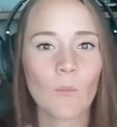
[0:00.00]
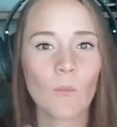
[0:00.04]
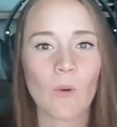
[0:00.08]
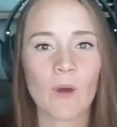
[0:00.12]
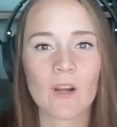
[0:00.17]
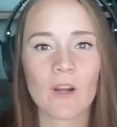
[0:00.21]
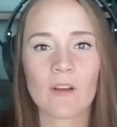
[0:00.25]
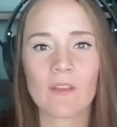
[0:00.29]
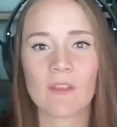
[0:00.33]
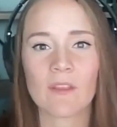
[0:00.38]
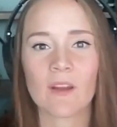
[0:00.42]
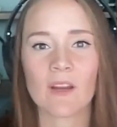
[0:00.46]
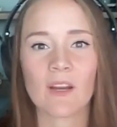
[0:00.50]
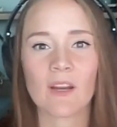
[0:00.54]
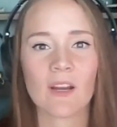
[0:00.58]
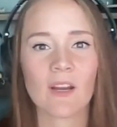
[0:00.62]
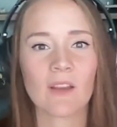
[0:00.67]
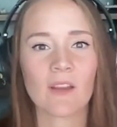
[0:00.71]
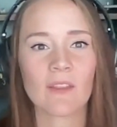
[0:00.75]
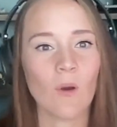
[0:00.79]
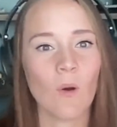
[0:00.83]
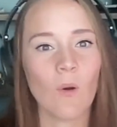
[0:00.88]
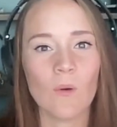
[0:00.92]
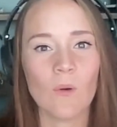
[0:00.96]
What are
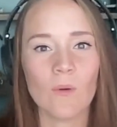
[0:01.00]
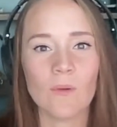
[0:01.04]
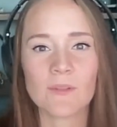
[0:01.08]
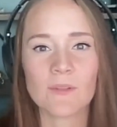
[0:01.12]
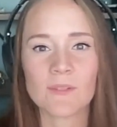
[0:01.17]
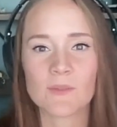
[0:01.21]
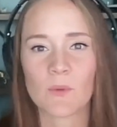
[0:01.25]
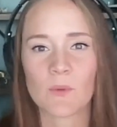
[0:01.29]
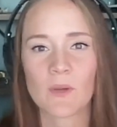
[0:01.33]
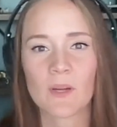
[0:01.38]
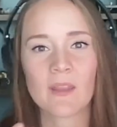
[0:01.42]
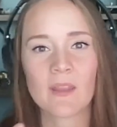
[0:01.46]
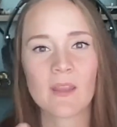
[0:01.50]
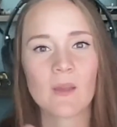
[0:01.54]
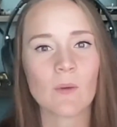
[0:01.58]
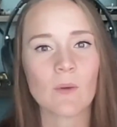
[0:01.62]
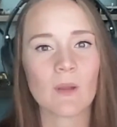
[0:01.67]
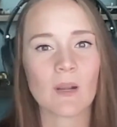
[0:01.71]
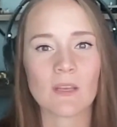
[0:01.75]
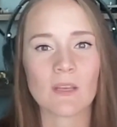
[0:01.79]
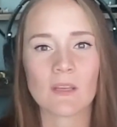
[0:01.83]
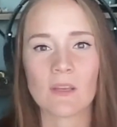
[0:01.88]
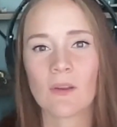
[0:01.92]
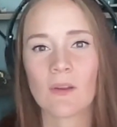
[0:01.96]
their goals? What do they
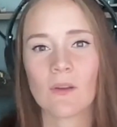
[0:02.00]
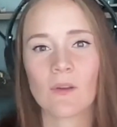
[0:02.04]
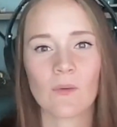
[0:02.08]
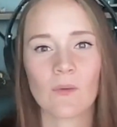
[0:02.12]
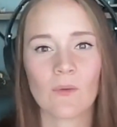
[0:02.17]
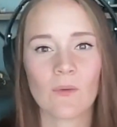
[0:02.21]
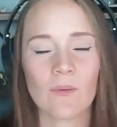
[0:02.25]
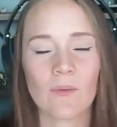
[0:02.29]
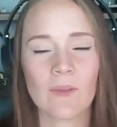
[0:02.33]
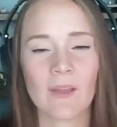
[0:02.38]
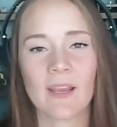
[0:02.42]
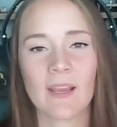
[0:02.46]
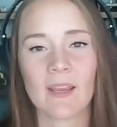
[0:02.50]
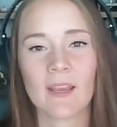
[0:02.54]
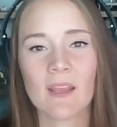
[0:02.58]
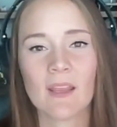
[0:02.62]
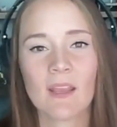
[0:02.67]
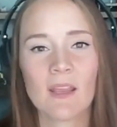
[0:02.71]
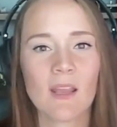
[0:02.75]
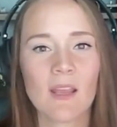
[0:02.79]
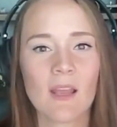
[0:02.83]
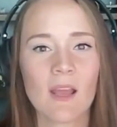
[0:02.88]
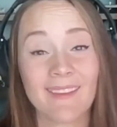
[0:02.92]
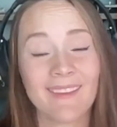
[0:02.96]
want to do? Like,
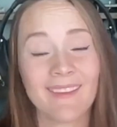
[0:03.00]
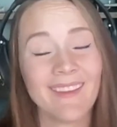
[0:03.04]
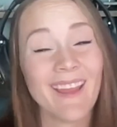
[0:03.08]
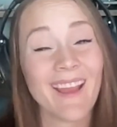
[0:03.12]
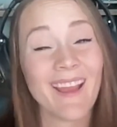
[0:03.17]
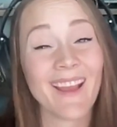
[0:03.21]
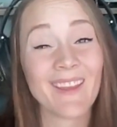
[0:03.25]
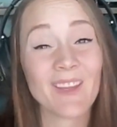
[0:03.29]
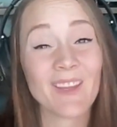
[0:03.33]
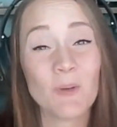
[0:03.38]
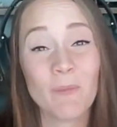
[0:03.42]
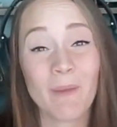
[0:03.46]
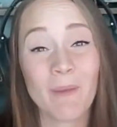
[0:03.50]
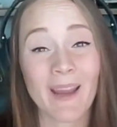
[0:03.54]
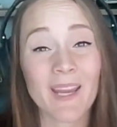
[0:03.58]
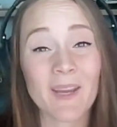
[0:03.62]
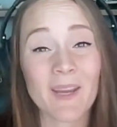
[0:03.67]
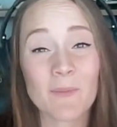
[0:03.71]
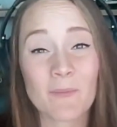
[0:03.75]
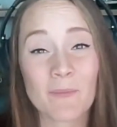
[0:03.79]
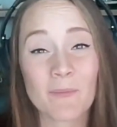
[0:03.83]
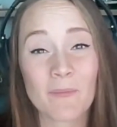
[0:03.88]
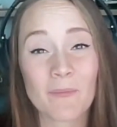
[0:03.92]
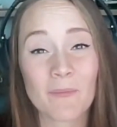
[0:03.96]
yeah, you
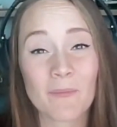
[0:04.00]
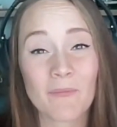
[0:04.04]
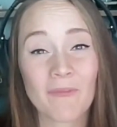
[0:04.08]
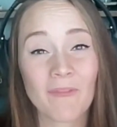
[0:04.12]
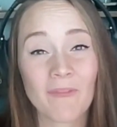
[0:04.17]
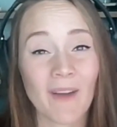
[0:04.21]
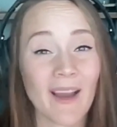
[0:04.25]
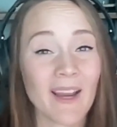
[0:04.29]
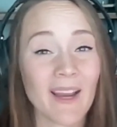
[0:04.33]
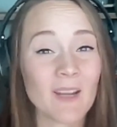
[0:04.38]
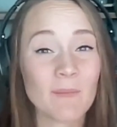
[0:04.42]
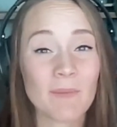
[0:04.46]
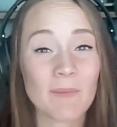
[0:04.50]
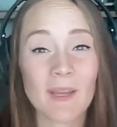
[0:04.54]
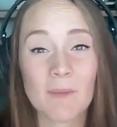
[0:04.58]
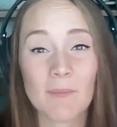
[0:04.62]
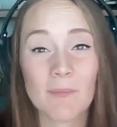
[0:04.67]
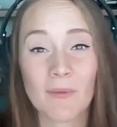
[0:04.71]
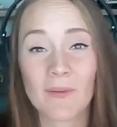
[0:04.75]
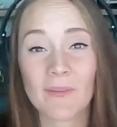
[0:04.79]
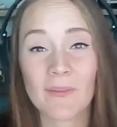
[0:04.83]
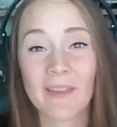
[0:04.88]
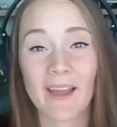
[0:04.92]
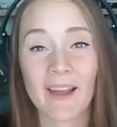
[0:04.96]
might find
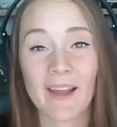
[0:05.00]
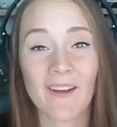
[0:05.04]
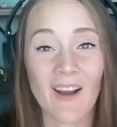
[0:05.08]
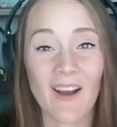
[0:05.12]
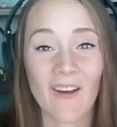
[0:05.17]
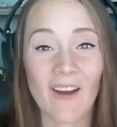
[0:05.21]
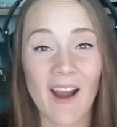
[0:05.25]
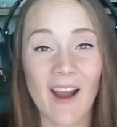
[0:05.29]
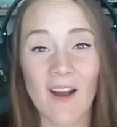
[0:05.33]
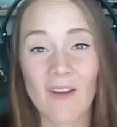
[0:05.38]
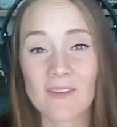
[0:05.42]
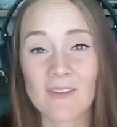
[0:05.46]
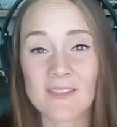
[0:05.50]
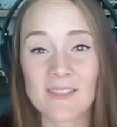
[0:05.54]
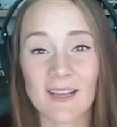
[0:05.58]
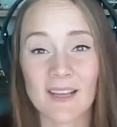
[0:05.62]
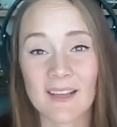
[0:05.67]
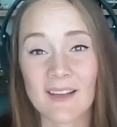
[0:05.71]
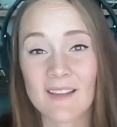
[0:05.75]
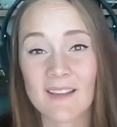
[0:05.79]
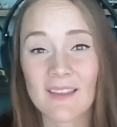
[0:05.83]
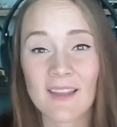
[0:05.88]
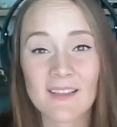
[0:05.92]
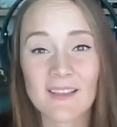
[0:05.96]
people that are
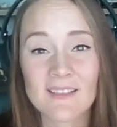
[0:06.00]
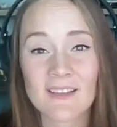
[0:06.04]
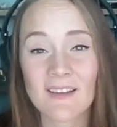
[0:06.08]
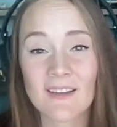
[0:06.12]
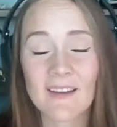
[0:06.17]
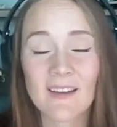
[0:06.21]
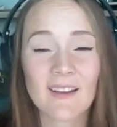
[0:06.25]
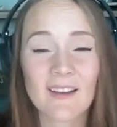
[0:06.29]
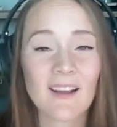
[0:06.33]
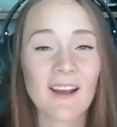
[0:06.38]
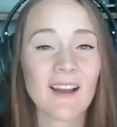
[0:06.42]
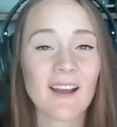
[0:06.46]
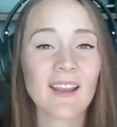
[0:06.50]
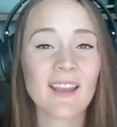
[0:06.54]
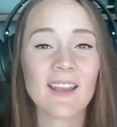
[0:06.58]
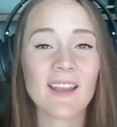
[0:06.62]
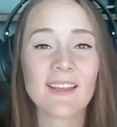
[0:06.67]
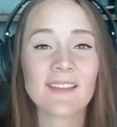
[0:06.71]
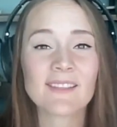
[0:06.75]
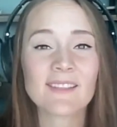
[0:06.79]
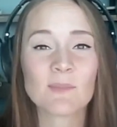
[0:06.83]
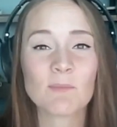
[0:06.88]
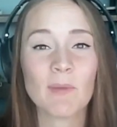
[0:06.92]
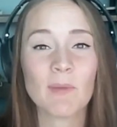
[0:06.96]
outside of that target
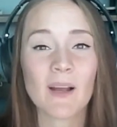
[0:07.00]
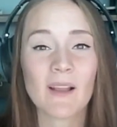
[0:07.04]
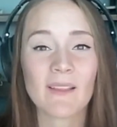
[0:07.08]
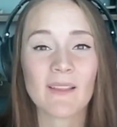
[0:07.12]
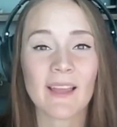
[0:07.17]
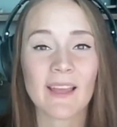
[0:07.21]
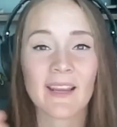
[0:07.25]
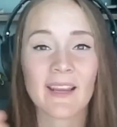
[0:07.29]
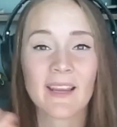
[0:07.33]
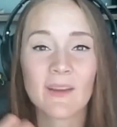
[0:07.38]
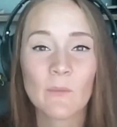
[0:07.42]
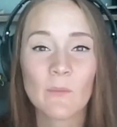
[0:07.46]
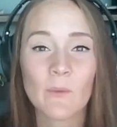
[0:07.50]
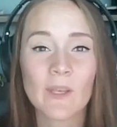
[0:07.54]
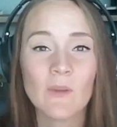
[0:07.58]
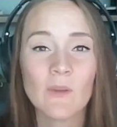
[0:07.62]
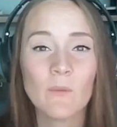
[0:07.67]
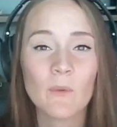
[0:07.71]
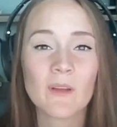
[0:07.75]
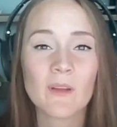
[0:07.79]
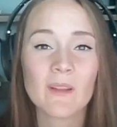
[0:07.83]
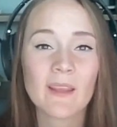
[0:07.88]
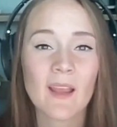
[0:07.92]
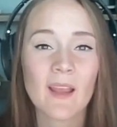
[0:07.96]
audience, but like when you
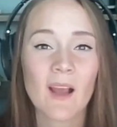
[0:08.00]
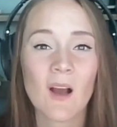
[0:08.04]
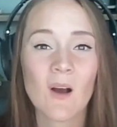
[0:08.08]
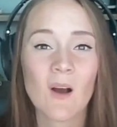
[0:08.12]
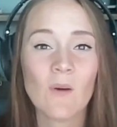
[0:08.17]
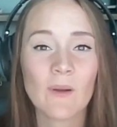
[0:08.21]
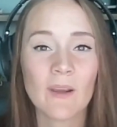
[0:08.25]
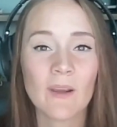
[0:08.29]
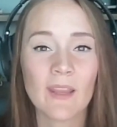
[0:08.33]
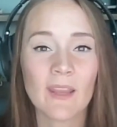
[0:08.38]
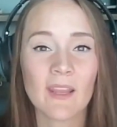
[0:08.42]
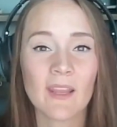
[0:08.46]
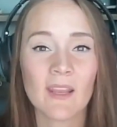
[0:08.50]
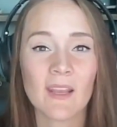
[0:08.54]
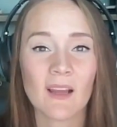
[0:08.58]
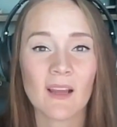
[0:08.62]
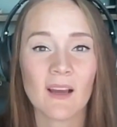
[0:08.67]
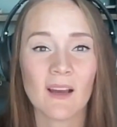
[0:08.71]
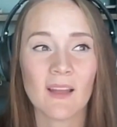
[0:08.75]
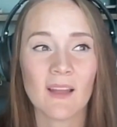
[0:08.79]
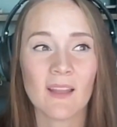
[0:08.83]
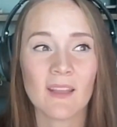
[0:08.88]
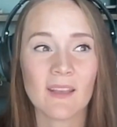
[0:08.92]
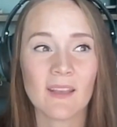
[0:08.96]
really hone in
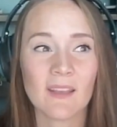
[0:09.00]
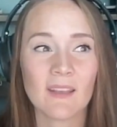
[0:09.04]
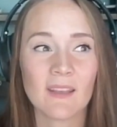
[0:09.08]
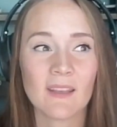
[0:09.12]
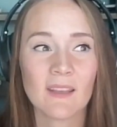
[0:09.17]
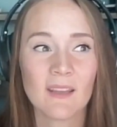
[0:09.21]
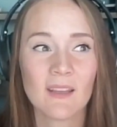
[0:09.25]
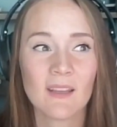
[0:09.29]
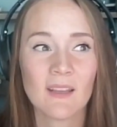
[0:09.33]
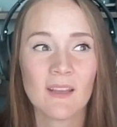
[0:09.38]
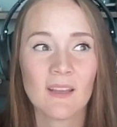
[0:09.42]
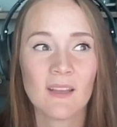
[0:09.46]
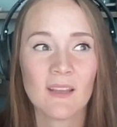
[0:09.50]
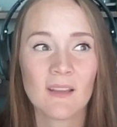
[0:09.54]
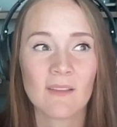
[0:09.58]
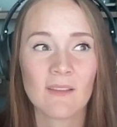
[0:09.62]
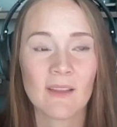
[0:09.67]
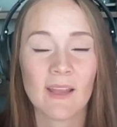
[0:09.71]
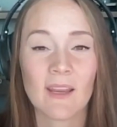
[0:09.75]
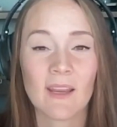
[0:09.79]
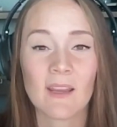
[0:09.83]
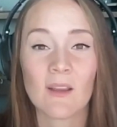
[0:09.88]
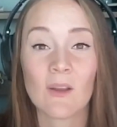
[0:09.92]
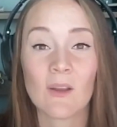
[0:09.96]
on
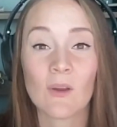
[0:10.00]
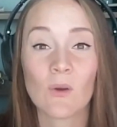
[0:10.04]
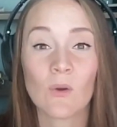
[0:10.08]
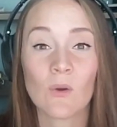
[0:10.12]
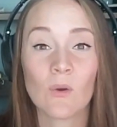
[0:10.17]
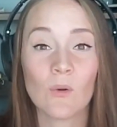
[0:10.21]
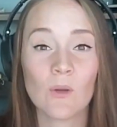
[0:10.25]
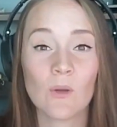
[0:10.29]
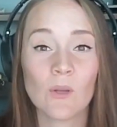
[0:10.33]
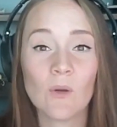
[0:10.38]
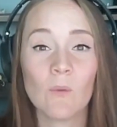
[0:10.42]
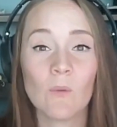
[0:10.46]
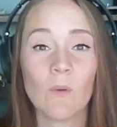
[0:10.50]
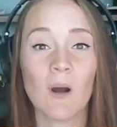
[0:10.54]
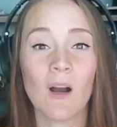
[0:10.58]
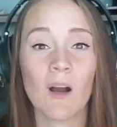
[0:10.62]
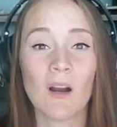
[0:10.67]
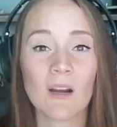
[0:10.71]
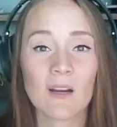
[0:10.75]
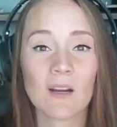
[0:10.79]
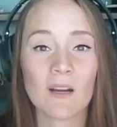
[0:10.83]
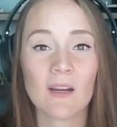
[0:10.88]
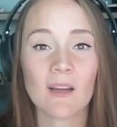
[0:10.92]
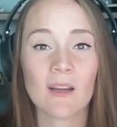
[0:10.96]
like who you
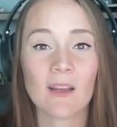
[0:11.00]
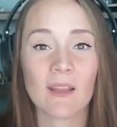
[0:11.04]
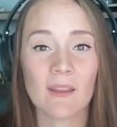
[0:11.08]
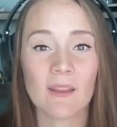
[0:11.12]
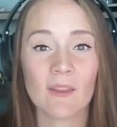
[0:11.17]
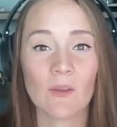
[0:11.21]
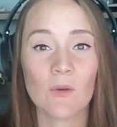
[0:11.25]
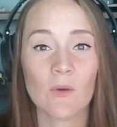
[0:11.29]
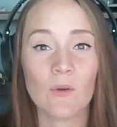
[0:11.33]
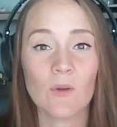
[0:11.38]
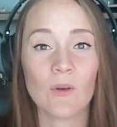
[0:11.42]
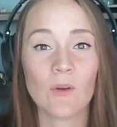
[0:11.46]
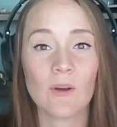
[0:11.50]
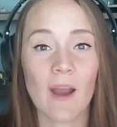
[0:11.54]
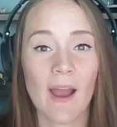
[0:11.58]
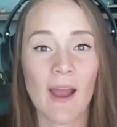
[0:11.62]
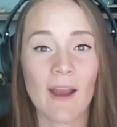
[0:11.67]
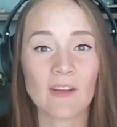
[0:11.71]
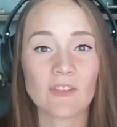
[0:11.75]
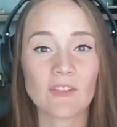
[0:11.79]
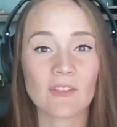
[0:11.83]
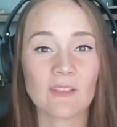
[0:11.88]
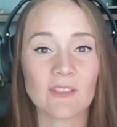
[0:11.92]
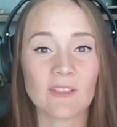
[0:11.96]
are and who you're
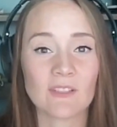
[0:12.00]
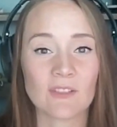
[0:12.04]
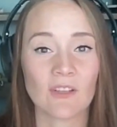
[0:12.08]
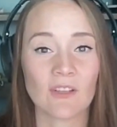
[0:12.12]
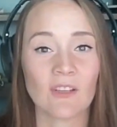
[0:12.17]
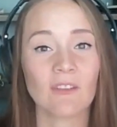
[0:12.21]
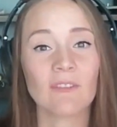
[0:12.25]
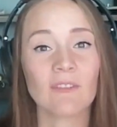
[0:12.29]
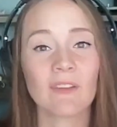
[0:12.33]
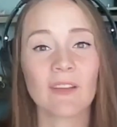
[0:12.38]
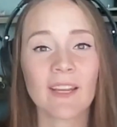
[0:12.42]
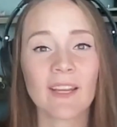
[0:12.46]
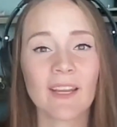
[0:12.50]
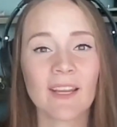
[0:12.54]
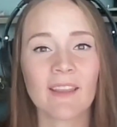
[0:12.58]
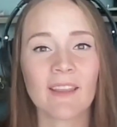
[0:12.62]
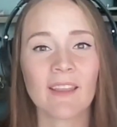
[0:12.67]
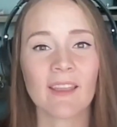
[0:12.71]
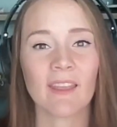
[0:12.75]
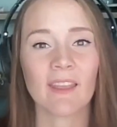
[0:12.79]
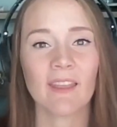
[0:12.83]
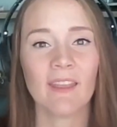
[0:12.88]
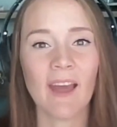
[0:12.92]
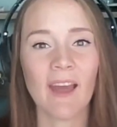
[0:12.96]
actually serving,
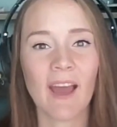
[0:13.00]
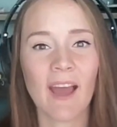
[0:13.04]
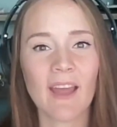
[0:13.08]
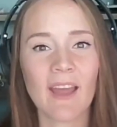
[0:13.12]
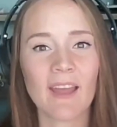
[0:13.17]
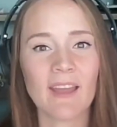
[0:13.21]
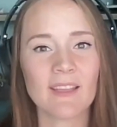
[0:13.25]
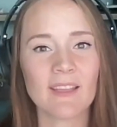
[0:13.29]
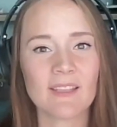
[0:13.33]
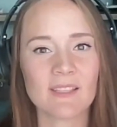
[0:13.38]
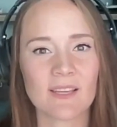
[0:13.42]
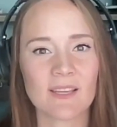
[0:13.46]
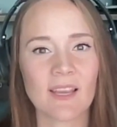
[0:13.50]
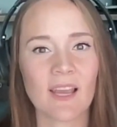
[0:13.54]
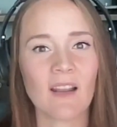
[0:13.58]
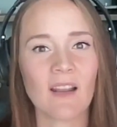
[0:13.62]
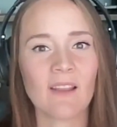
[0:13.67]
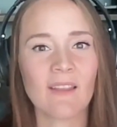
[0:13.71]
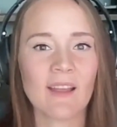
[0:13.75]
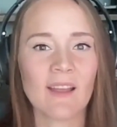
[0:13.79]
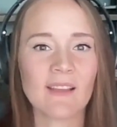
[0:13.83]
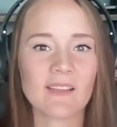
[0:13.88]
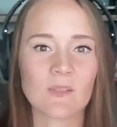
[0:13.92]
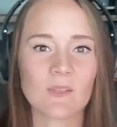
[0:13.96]
that is kind of
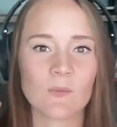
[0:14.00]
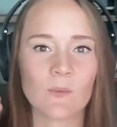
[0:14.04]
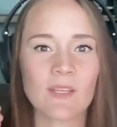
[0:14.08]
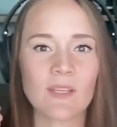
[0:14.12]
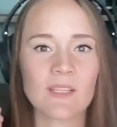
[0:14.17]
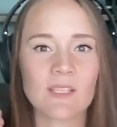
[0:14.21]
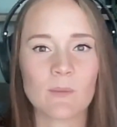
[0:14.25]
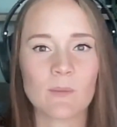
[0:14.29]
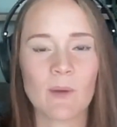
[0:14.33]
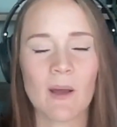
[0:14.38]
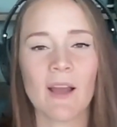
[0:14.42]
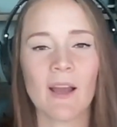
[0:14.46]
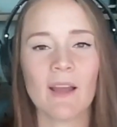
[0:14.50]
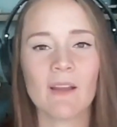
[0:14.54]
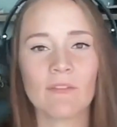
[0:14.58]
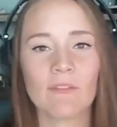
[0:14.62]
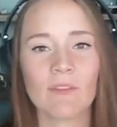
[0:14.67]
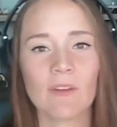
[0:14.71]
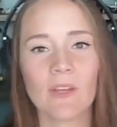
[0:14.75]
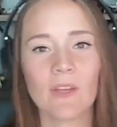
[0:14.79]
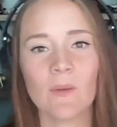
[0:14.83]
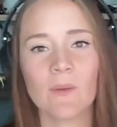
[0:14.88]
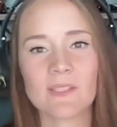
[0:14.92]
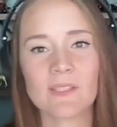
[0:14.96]
that sweet spot
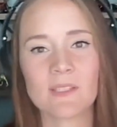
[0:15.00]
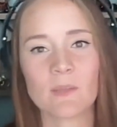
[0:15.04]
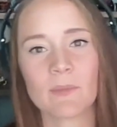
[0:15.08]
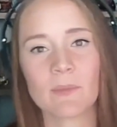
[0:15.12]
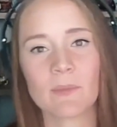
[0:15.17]
for you as a